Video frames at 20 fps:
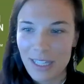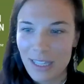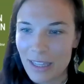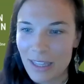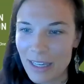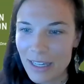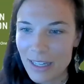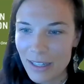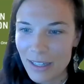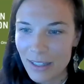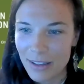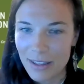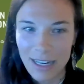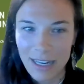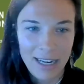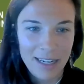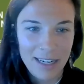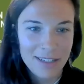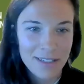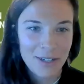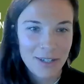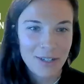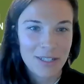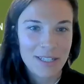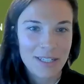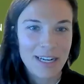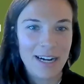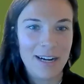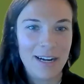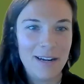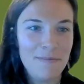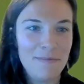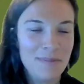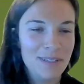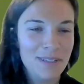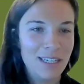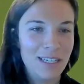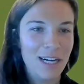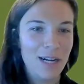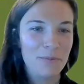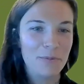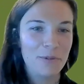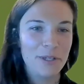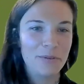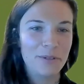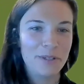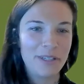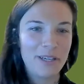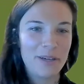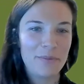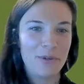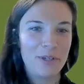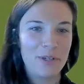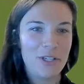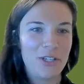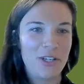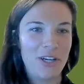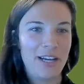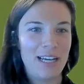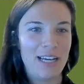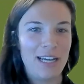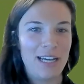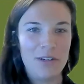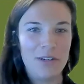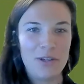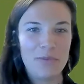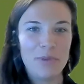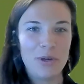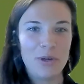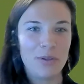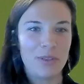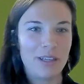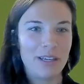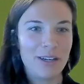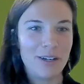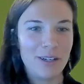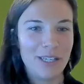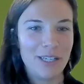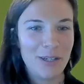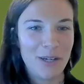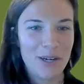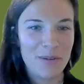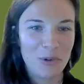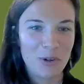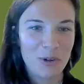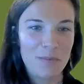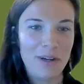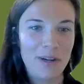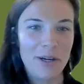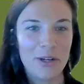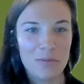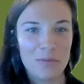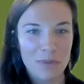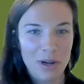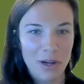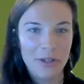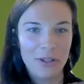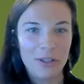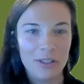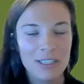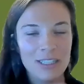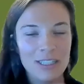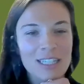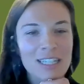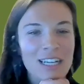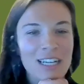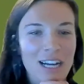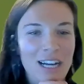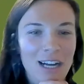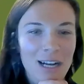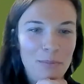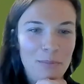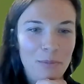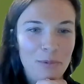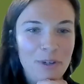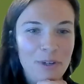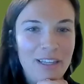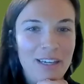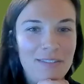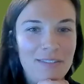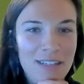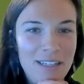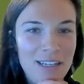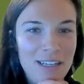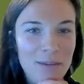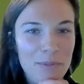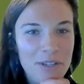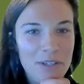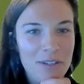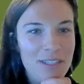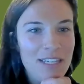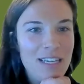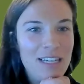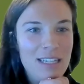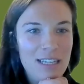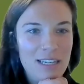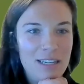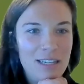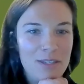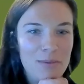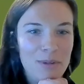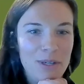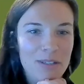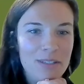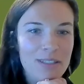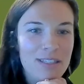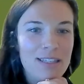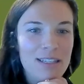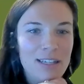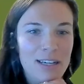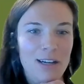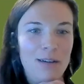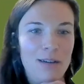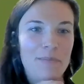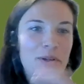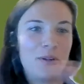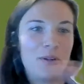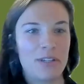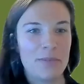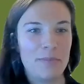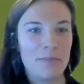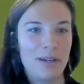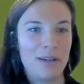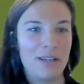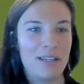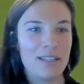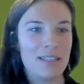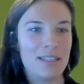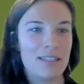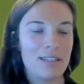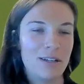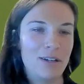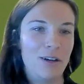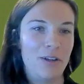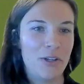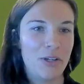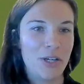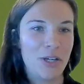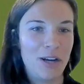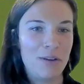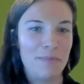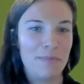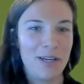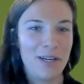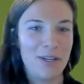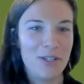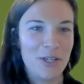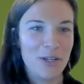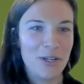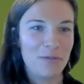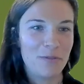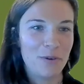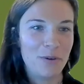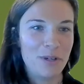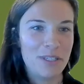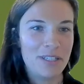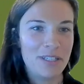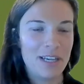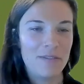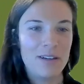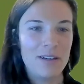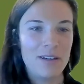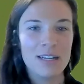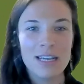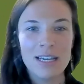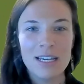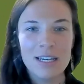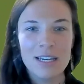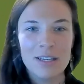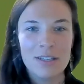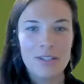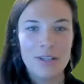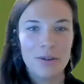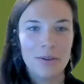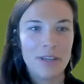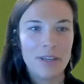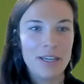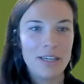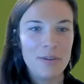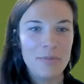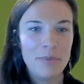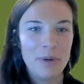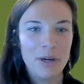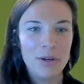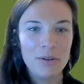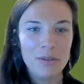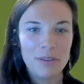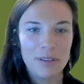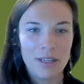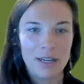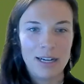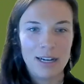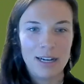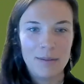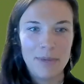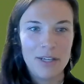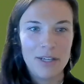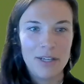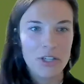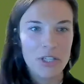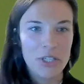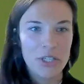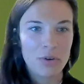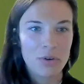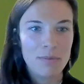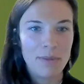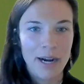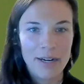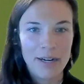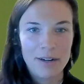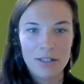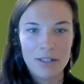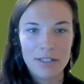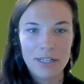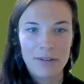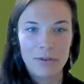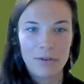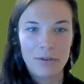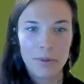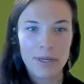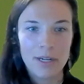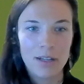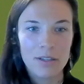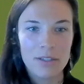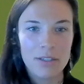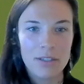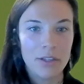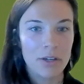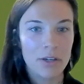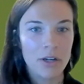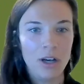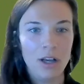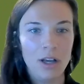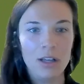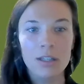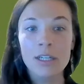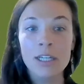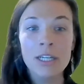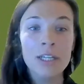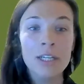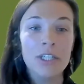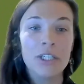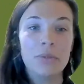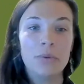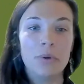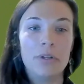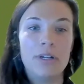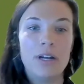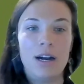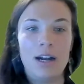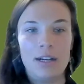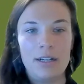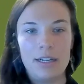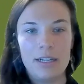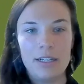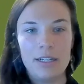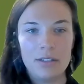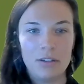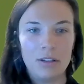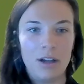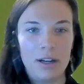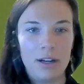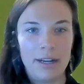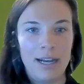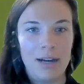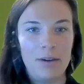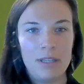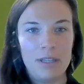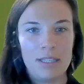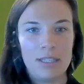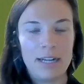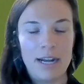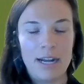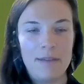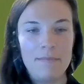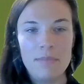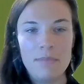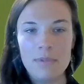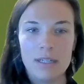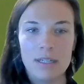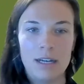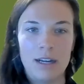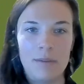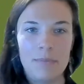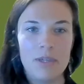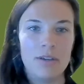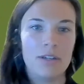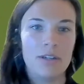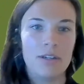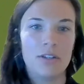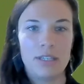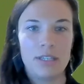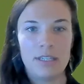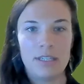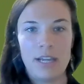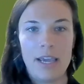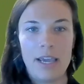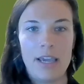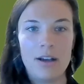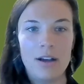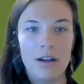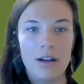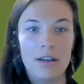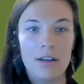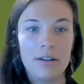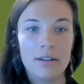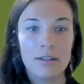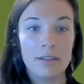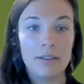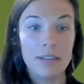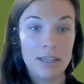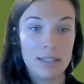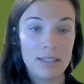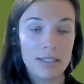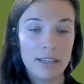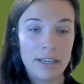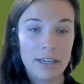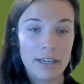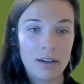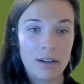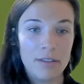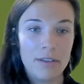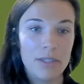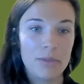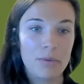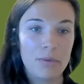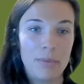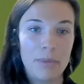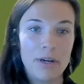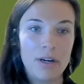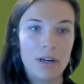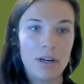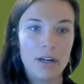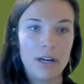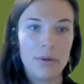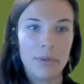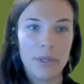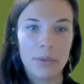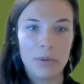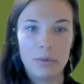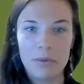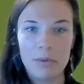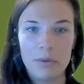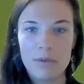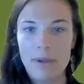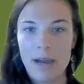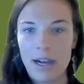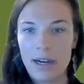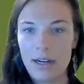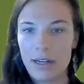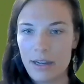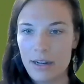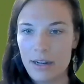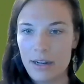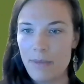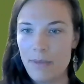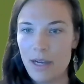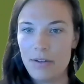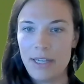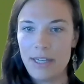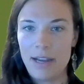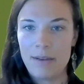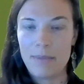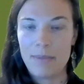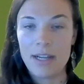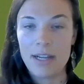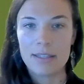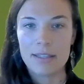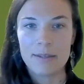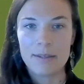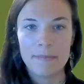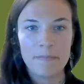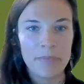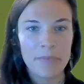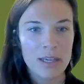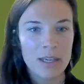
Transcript: Well, I think that is our time. Um, we really appreciate having you both here, hearing more about your model um, with FCW Sandy, as well as um, your experience on the ground managing your forest, David. So thank you both. Um, and just a reminder to everyone else on the call, you will not need to log out this time. Um, you can just stay on this link on this webinar and we will be back in about 10 minutes.